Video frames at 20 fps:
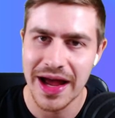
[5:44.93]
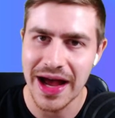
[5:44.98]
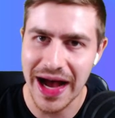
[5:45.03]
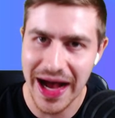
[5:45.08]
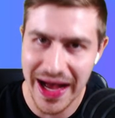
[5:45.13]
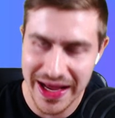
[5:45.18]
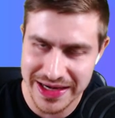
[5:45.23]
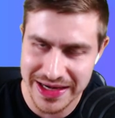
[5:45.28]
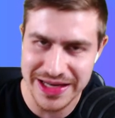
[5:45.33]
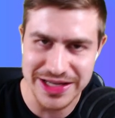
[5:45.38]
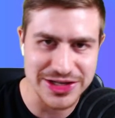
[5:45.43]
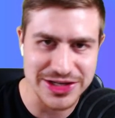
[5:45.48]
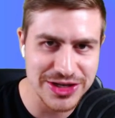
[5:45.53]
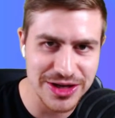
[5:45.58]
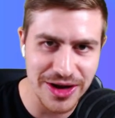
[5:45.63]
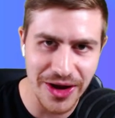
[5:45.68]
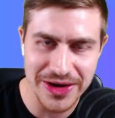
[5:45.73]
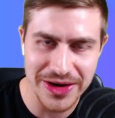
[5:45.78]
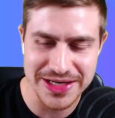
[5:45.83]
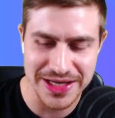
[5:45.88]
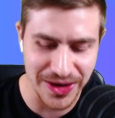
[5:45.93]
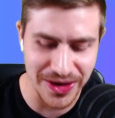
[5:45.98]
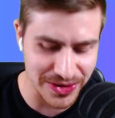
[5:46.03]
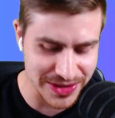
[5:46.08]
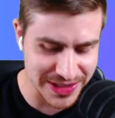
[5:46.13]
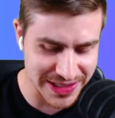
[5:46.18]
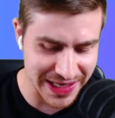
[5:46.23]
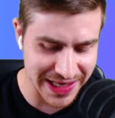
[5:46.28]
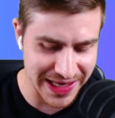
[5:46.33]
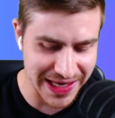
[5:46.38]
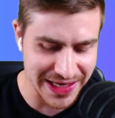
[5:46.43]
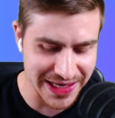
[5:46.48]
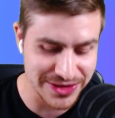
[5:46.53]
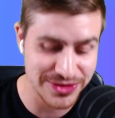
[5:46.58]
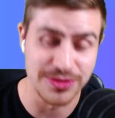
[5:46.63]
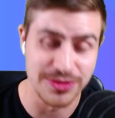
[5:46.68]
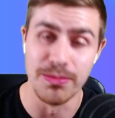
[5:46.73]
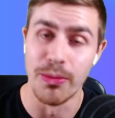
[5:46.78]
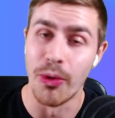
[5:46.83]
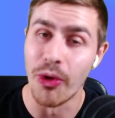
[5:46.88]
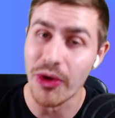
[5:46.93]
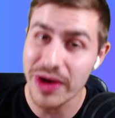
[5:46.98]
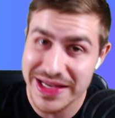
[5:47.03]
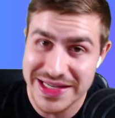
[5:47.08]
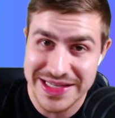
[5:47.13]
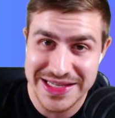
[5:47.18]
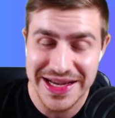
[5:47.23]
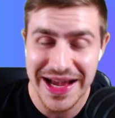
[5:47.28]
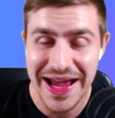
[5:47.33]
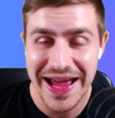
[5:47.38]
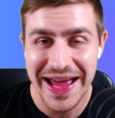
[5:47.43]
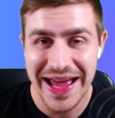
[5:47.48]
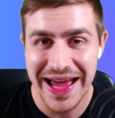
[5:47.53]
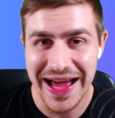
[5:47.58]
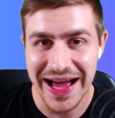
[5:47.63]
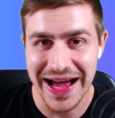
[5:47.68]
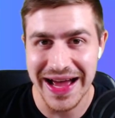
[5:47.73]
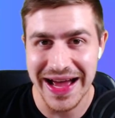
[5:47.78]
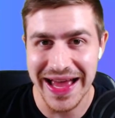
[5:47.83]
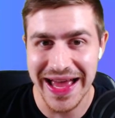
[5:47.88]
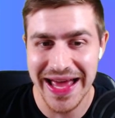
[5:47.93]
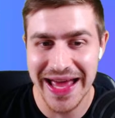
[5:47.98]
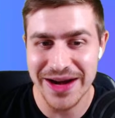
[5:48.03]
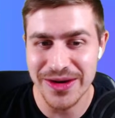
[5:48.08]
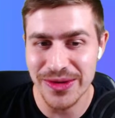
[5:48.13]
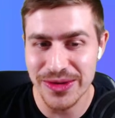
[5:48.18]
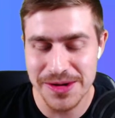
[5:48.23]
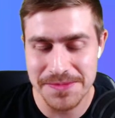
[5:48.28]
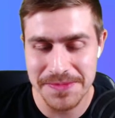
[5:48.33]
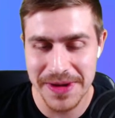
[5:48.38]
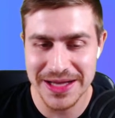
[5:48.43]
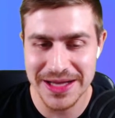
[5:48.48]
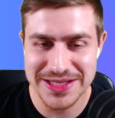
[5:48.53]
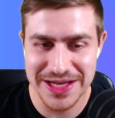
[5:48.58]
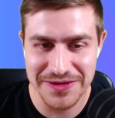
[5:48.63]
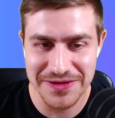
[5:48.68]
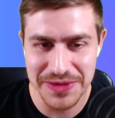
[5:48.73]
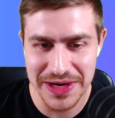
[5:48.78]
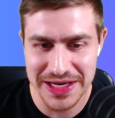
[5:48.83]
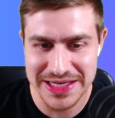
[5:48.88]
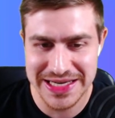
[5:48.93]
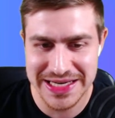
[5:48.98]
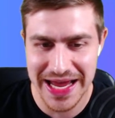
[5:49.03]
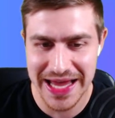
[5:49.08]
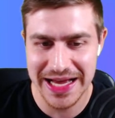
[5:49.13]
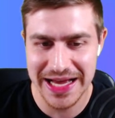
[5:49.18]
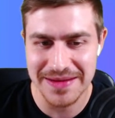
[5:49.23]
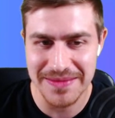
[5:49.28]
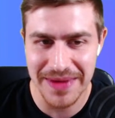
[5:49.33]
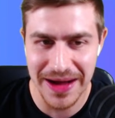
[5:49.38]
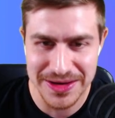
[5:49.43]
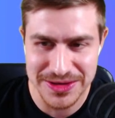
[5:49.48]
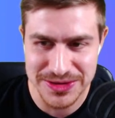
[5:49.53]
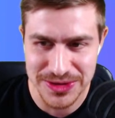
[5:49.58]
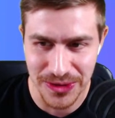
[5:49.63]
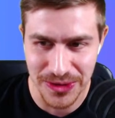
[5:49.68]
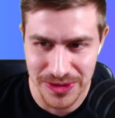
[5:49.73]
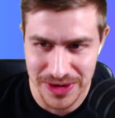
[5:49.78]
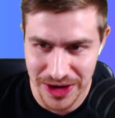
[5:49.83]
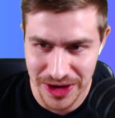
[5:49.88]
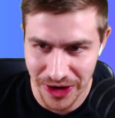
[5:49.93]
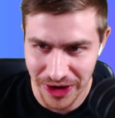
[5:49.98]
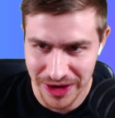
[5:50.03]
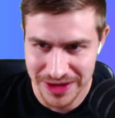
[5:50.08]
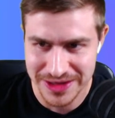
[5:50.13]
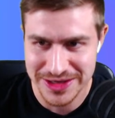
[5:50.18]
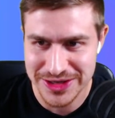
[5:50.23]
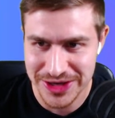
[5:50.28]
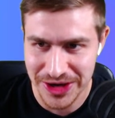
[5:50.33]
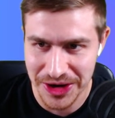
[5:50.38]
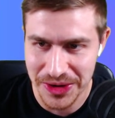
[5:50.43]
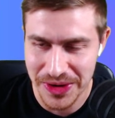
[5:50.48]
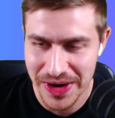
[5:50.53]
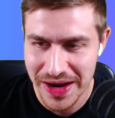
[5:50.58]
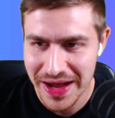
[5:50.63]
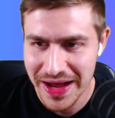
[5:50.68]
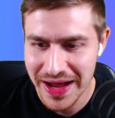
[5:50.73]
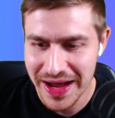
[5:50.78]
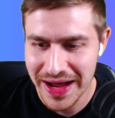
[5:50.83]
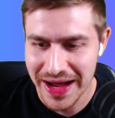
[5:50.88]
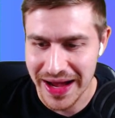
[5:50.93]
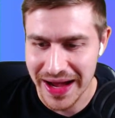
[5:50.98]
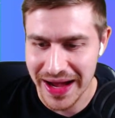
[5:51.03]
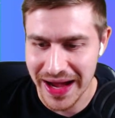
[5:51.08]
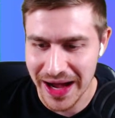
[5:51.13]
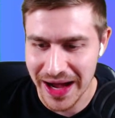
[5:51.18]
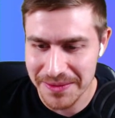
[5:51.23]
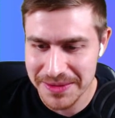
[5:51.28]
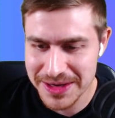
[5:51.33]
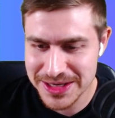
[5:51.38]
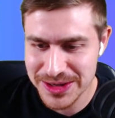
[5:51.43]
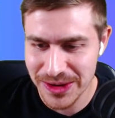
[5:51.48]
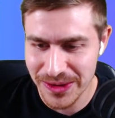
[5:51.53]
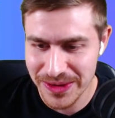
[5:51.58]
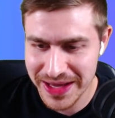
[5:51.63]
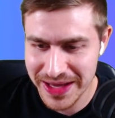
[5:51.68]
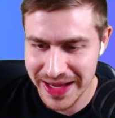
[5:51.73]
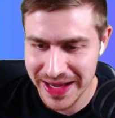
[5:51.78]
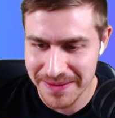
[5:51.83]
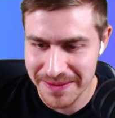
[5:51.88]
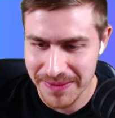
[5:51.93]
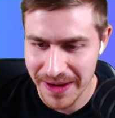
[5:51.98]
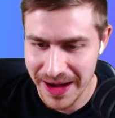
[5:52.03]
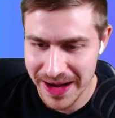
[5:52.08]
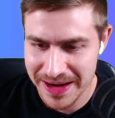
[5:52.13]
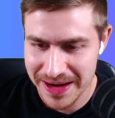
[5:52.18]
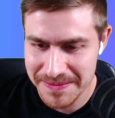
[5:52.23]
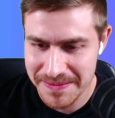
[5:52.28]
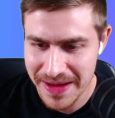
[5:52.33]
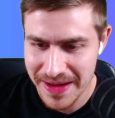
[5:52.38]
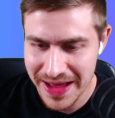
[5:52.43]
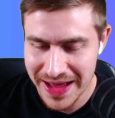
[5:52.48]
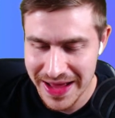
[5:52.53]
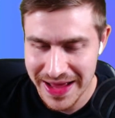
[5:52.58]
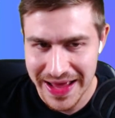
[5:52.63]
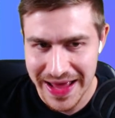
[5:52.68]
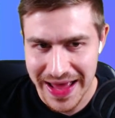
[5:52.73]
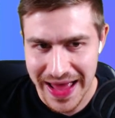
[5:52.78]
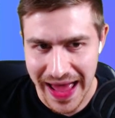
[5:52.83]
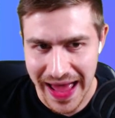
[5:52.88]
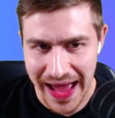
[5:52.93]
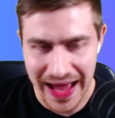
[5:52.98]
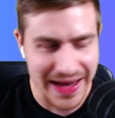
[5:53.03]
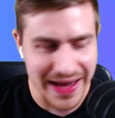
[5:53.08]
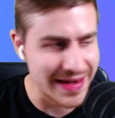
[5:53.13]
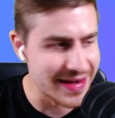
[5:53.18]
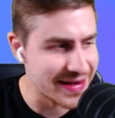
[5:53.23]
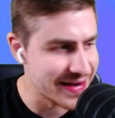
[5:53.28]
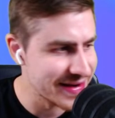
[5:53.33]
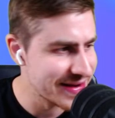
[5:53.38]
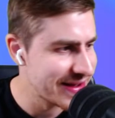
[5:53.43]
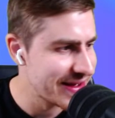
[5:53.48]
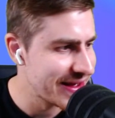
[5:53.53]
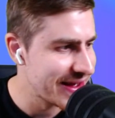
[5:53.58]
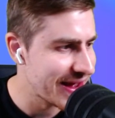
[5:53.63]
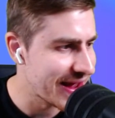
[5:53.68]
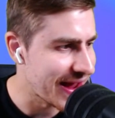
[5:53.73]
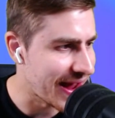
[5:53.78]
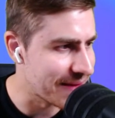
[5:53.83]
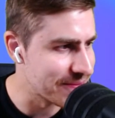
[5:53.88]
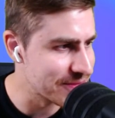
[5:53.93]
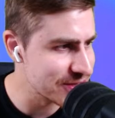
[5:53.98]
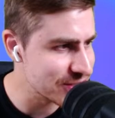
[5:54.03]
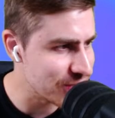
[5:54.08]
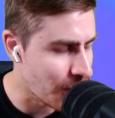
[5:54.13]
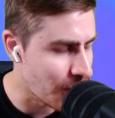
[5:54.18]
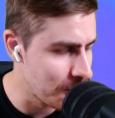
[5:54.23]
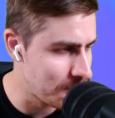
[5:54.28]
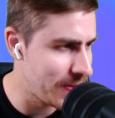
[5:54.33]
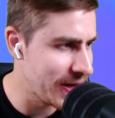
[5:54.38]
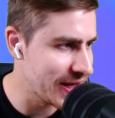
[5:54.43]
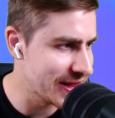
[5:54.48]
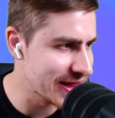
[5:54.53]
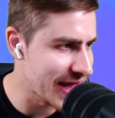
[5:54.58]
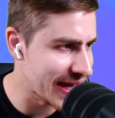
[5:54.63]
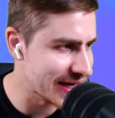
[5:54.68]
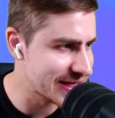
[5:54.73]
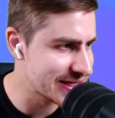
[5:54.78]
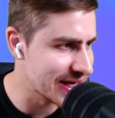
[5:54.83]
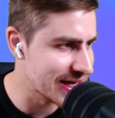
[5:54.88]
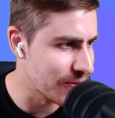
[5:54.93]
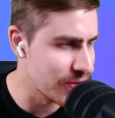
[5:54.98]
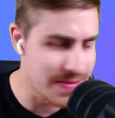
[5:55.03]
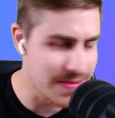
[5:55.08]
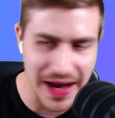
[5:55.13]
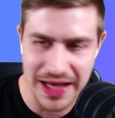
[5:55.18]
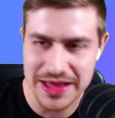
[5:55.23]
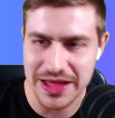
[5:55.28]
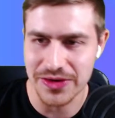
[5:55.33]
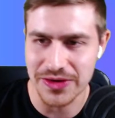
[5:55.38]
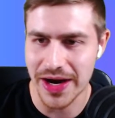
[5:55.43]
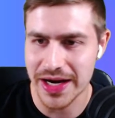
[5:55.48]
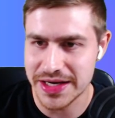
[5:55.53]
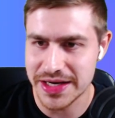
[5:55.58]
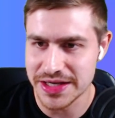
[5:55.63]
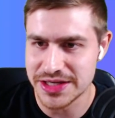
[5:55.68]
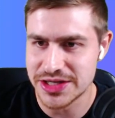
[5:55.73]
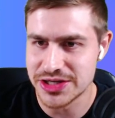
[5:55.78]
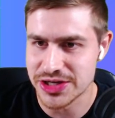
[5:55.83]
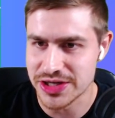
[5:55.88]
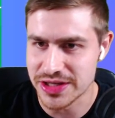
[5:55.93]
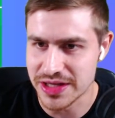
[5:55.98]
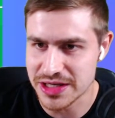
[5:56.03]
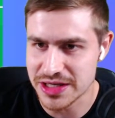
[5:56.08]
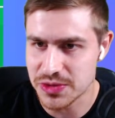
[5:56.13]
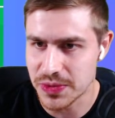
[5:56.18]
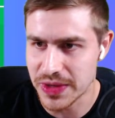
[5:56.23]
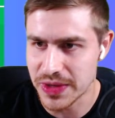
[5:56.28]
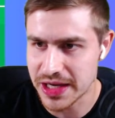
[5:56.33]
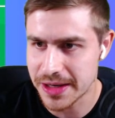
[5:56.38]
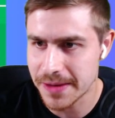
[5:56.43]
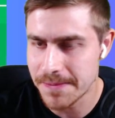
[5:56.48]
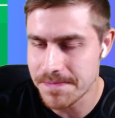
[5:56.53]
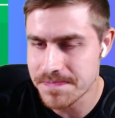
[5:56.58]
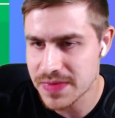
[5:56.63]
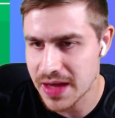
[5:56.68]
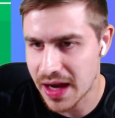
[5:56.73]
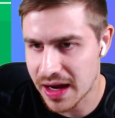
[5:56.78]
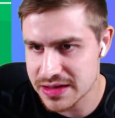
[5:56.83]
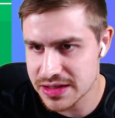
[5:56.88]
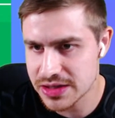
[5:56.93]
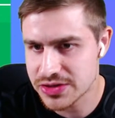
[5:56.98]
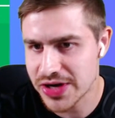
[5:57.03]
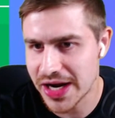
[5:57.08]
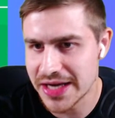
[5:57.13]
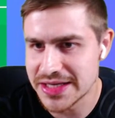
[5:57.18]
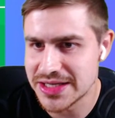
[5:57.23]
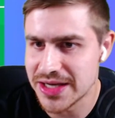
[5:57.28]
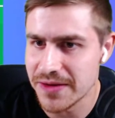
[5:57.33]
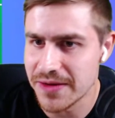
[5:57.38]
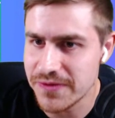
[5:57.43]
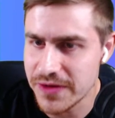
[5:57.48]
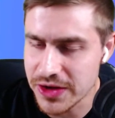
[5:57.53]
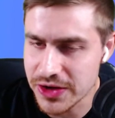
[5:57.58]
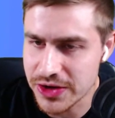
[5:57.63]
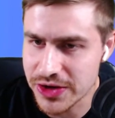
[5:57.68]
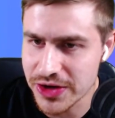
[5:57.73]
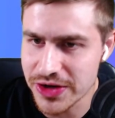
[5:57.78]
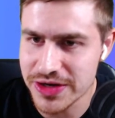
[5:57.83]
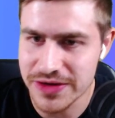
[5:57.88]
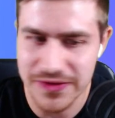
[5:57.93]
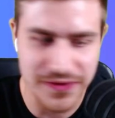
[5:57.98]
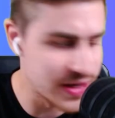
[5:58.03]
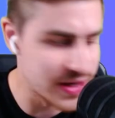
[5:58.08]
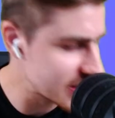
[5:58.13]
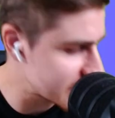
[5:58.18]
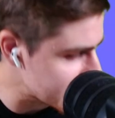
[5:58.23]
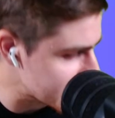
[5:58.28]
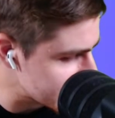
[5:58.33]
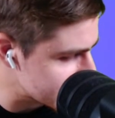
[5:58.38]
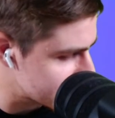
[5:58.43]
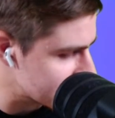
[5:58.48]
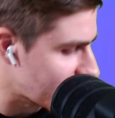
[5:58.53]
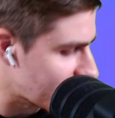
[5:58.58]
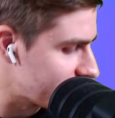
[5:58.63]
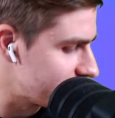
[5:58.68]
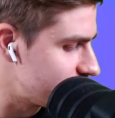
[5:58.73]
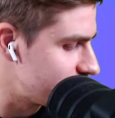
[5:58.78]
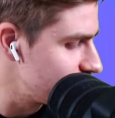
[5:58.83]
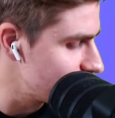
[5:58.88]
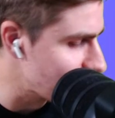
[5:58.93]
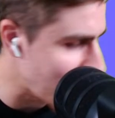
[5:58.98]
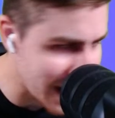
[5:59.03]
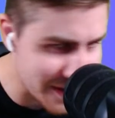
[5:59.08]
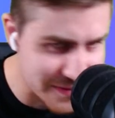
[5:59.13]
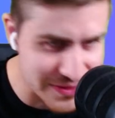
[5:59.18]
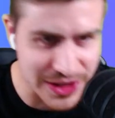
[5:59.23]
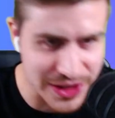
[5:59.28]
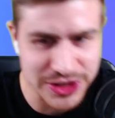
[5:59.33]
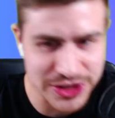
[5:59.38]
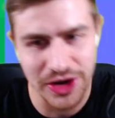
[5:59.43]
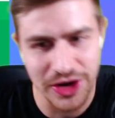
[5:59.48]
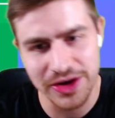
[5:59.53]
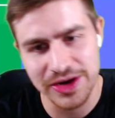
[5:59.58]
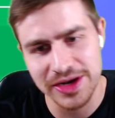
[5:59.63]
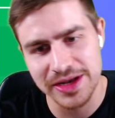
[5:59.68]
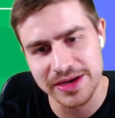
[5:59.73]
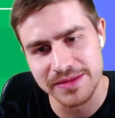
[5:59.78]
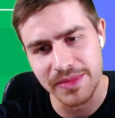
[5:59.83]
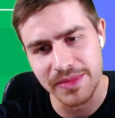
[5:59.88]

Arne's slot, he holds the keys to Moyes, and it all depends on if we take him out or not. So I'll be talking about him, and I'm just hoping that we make the right decision this week. How's it, Tracy? Hope for you good. Vincent, I do have the chocolate